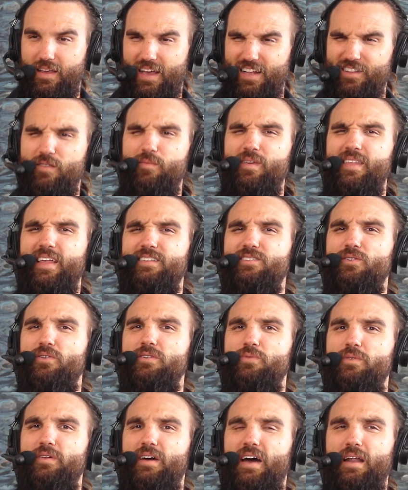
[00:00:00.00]
to me, that's
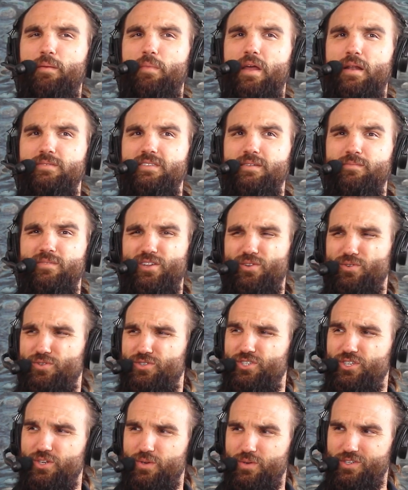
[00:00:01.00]
always what kind of made him seem a little
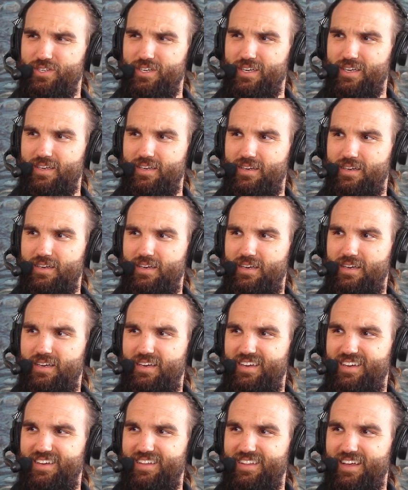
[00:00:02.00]
douchey.
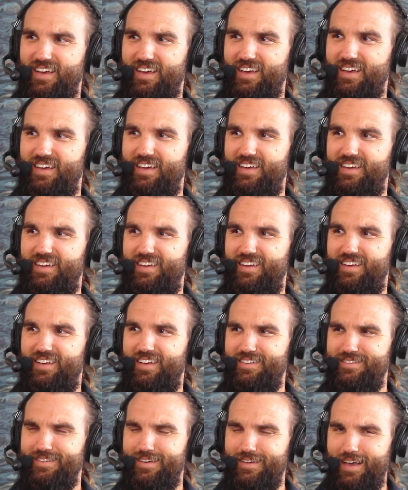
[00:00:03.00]
Like,
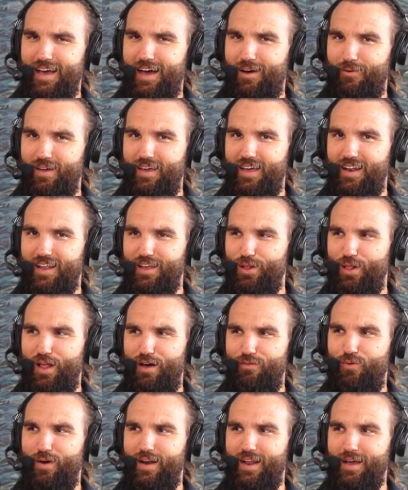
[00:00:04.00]
it's like, yeah, we get it. You
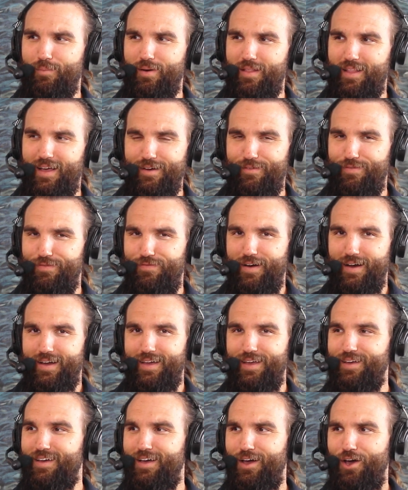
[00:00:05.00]
love winning, but like,
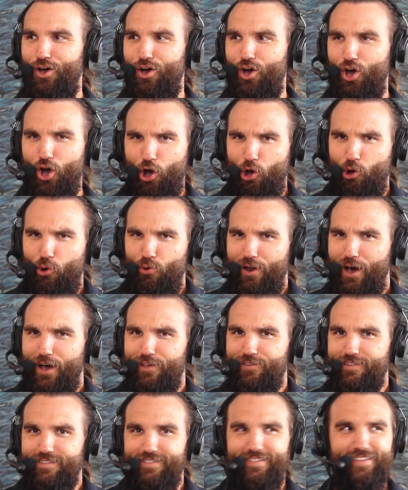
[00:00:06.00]
fuck you. Who
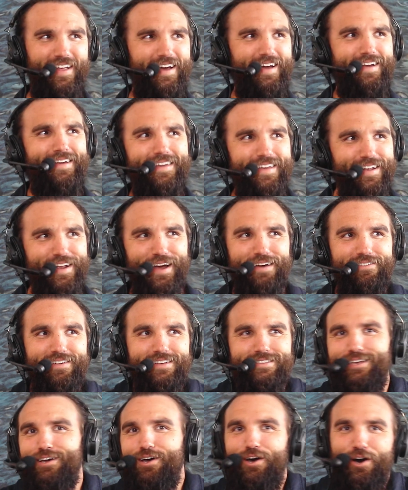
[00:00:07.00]
doesn't? Like, yeah. You know what I mean?
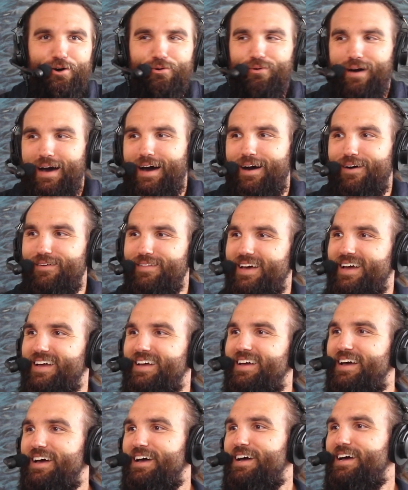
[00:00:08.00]
It's like, oh, wow.
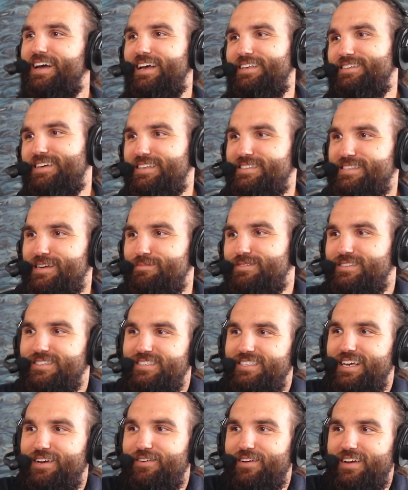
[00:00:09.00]
Like, he's got some
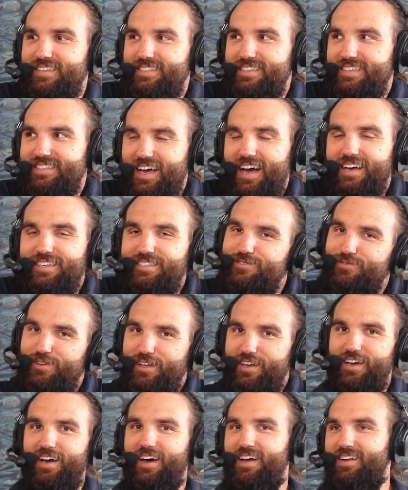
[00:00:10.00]
secret. It's like, no, he's just
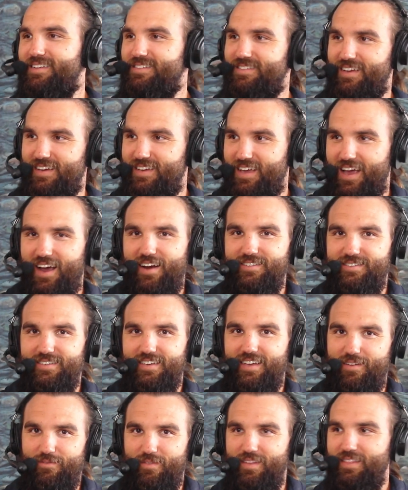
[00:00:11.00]
really good. He's like, cares.
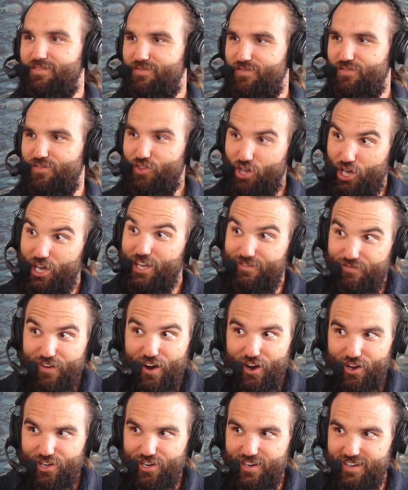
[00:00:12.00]
He's been
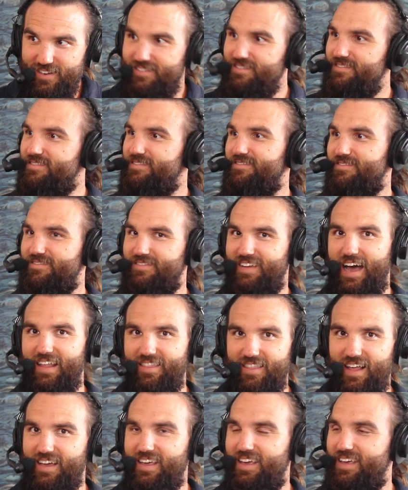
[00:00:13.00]
very good. got
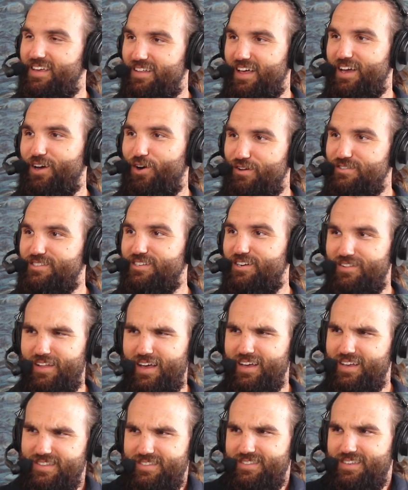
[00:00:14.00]
lucky, like, also,
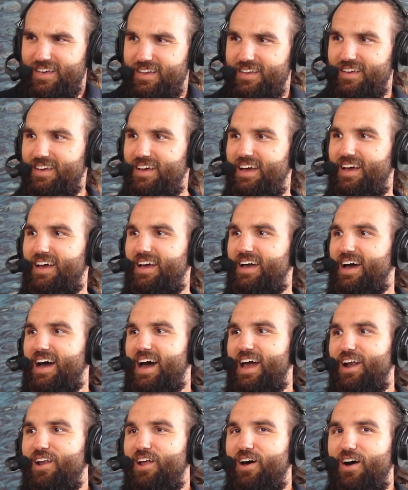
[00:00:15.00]
like, it's like,
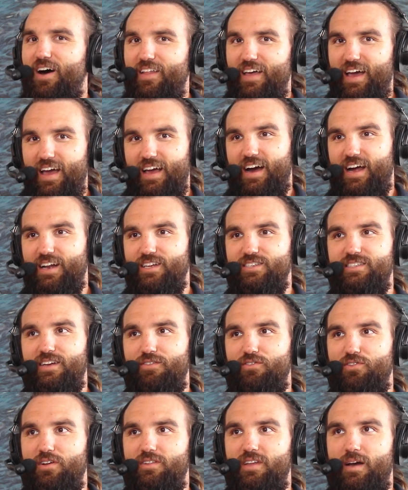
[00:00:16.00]
yeah. I don't know. I just
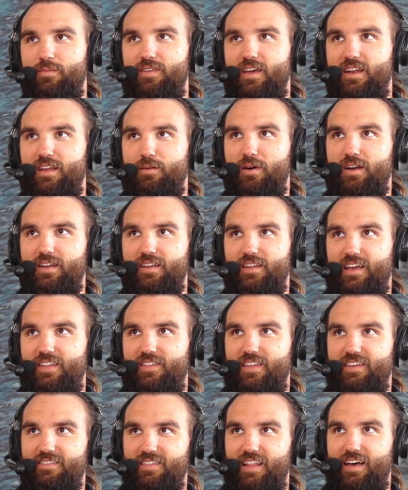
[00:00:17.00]
never looked up to anybody at
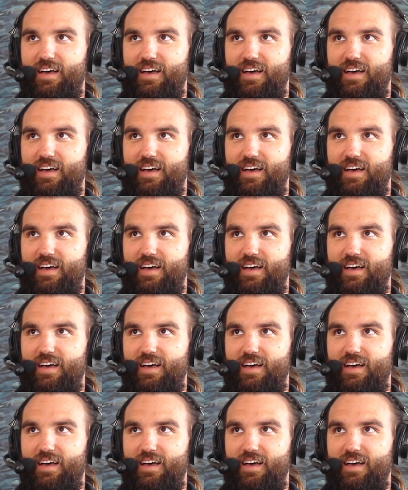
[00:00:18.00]
these